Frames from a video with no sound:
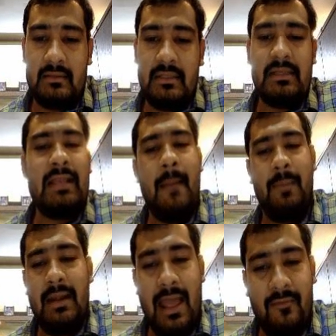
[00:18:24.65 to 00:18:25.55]
This has
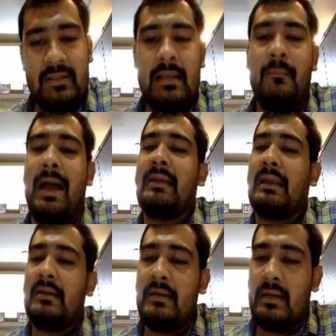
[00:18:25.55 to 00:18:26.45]
happened. I have seen my
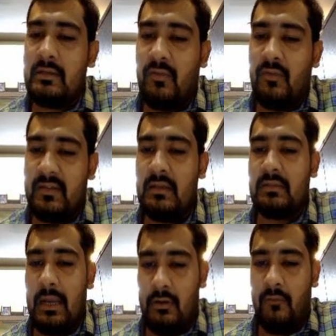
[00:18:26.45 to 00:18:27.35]
candidates facing this
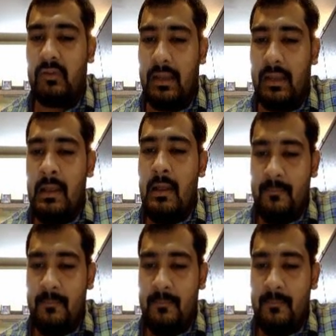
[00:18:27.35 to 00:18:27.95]
kind of thing.